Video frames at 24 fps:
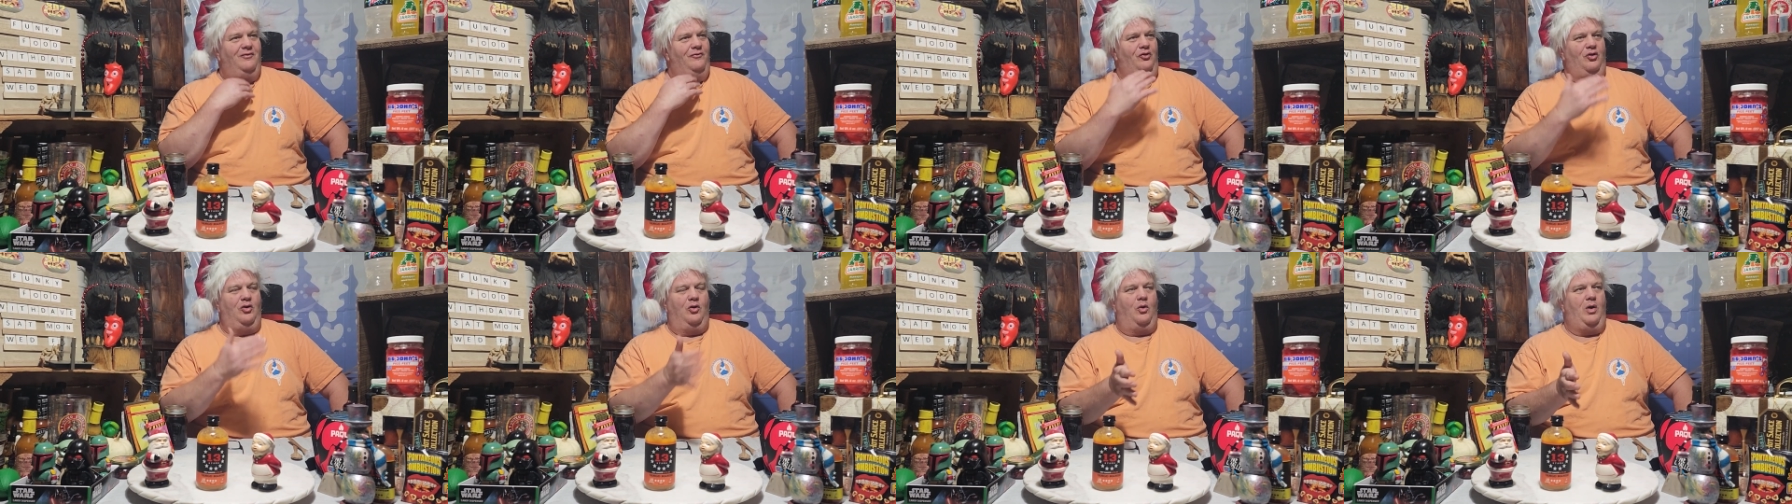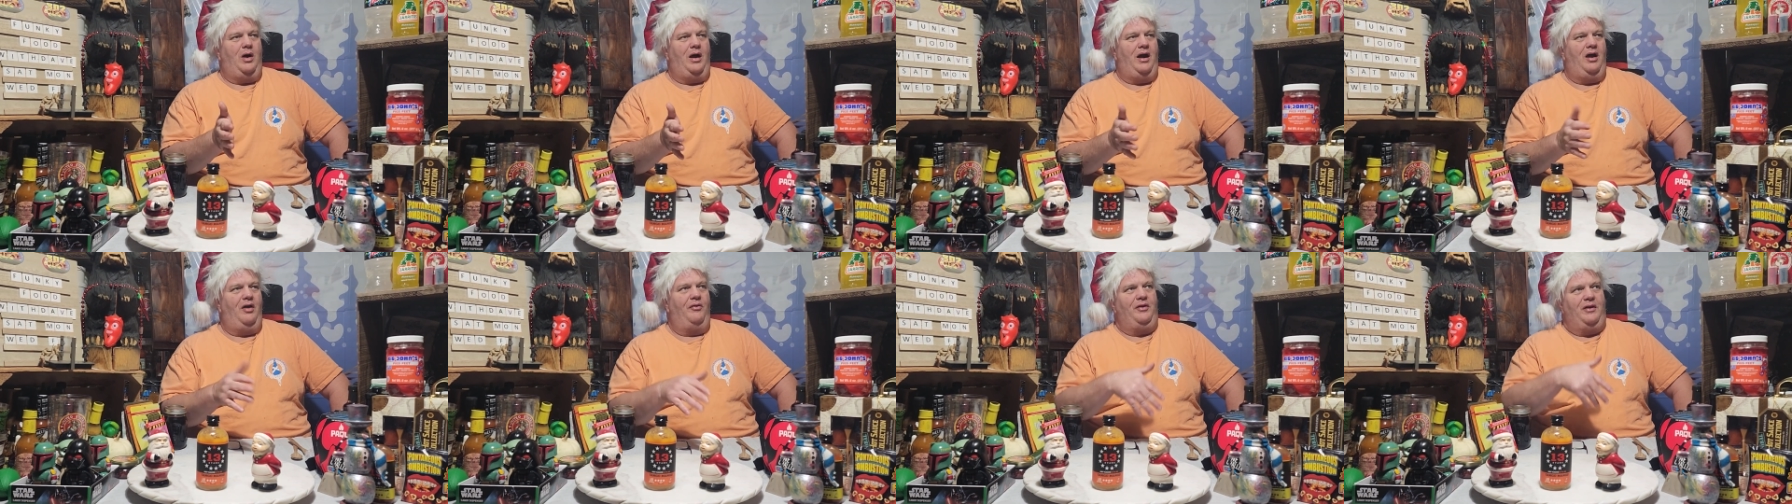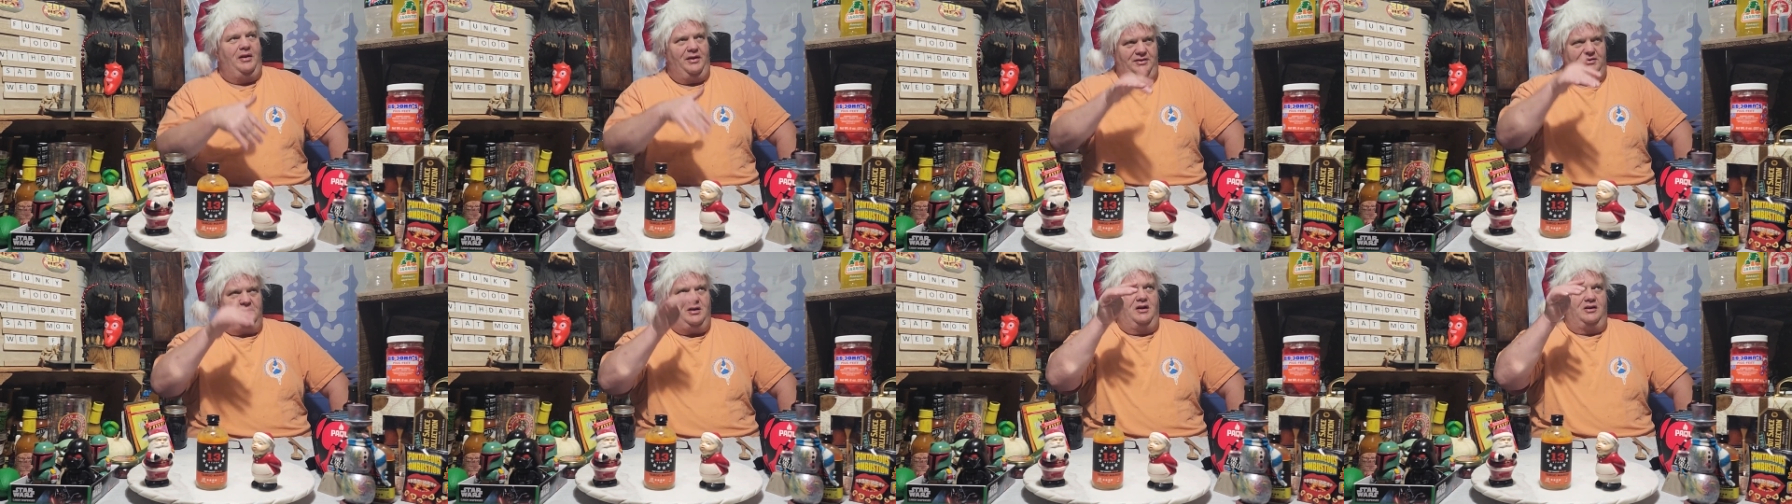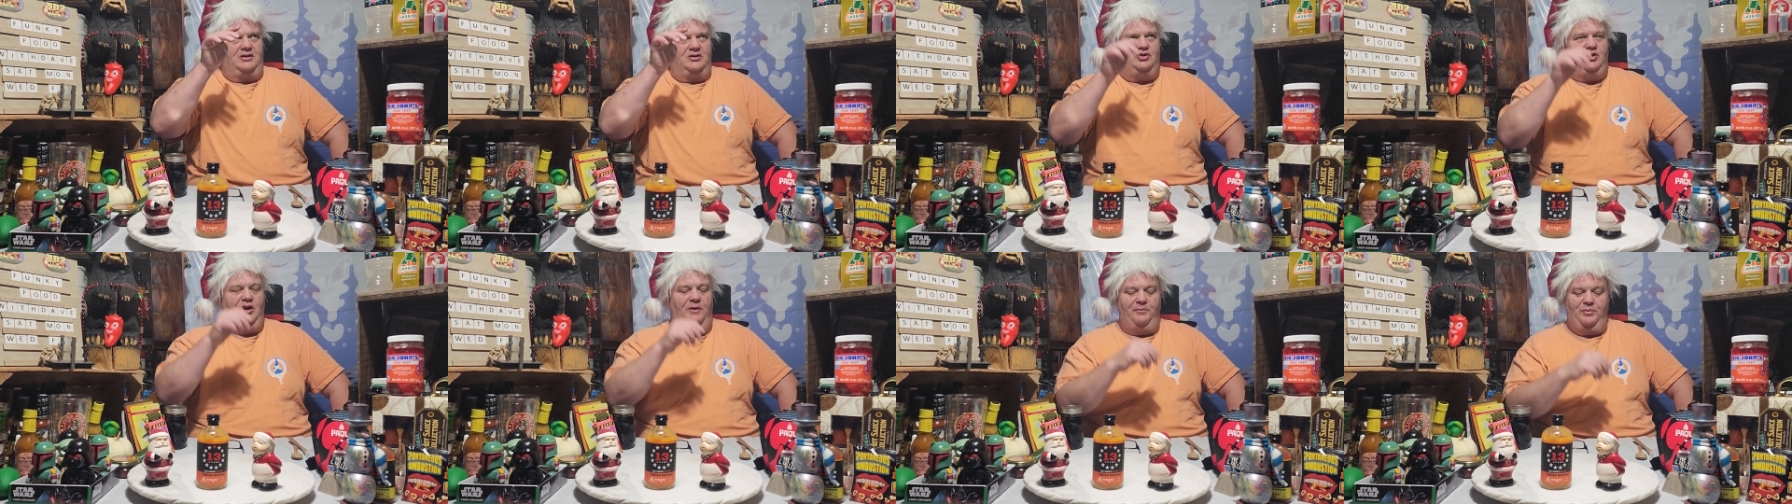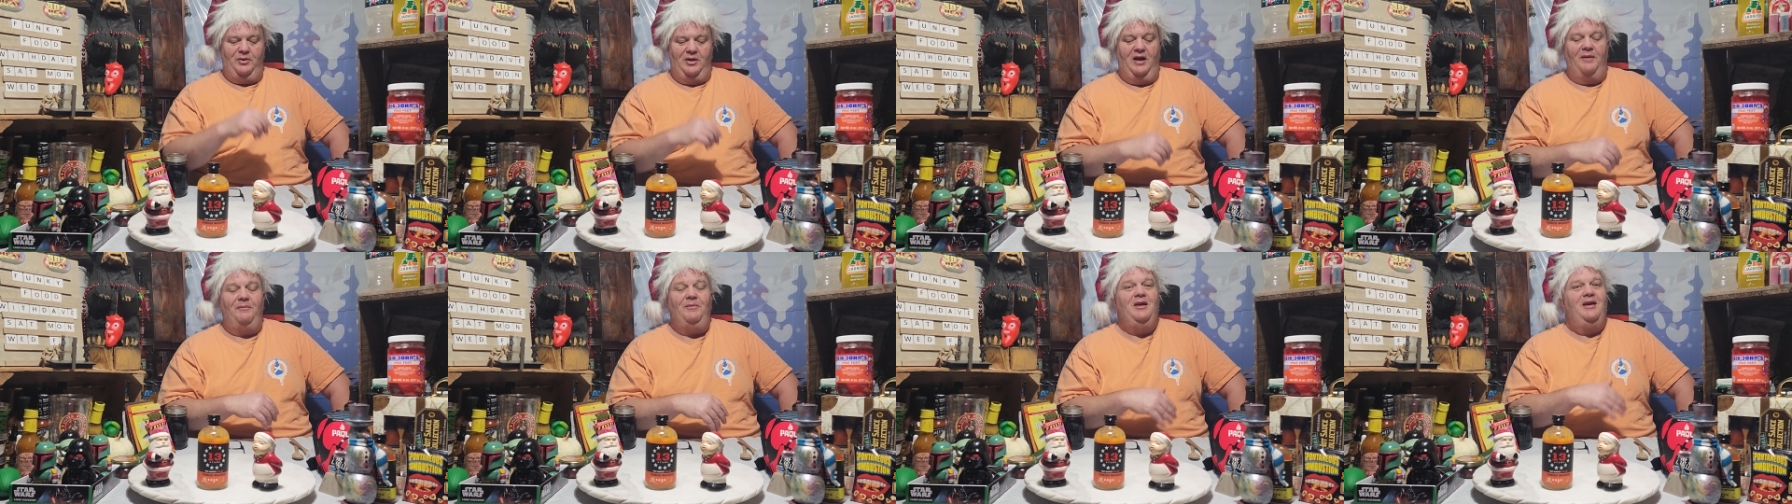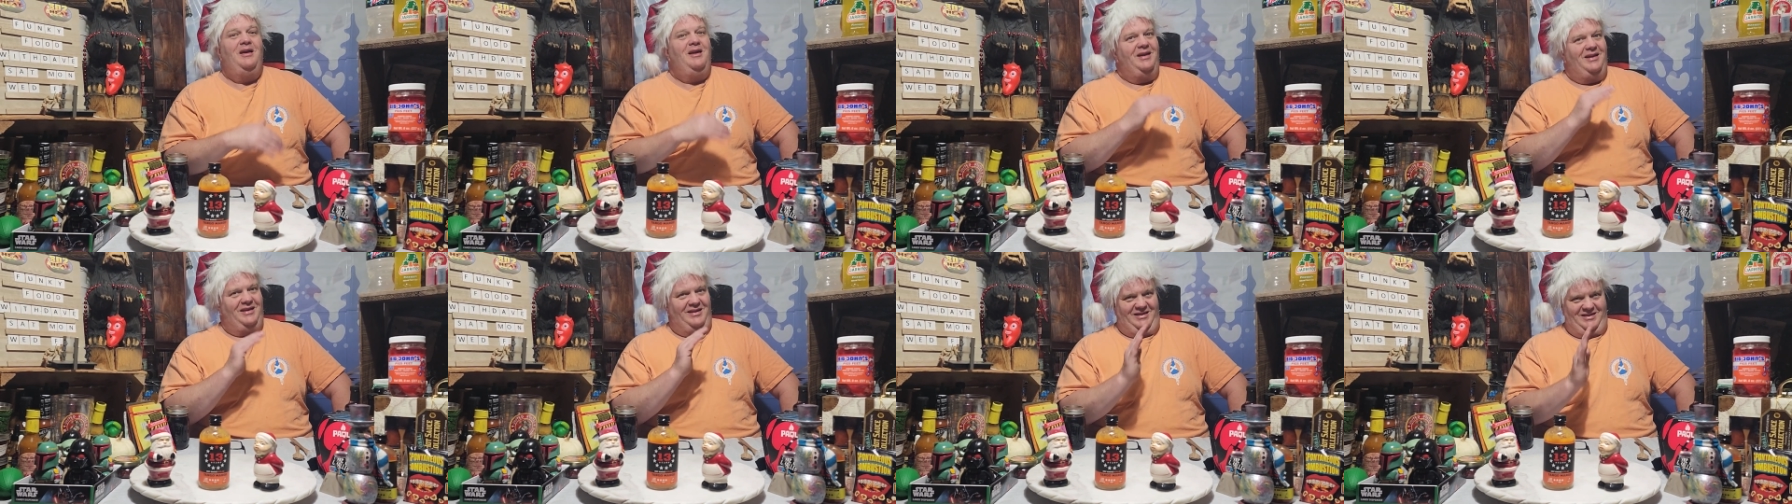For a while, then it starts jumping up.
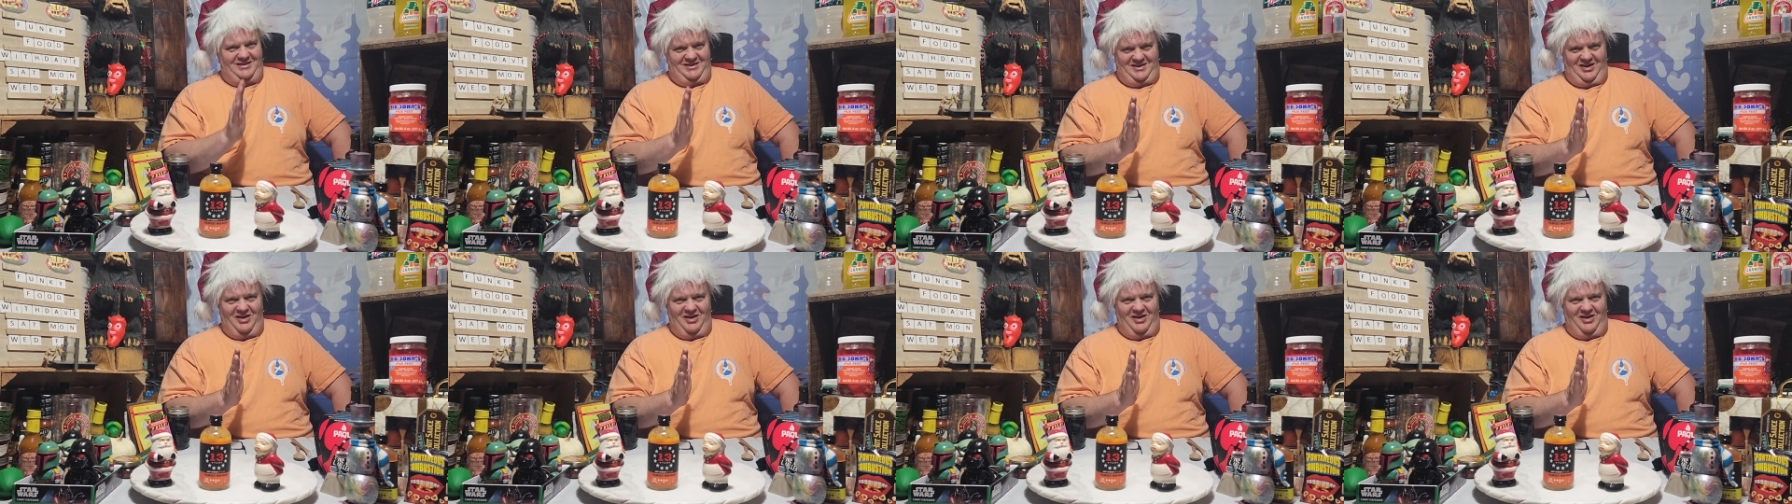It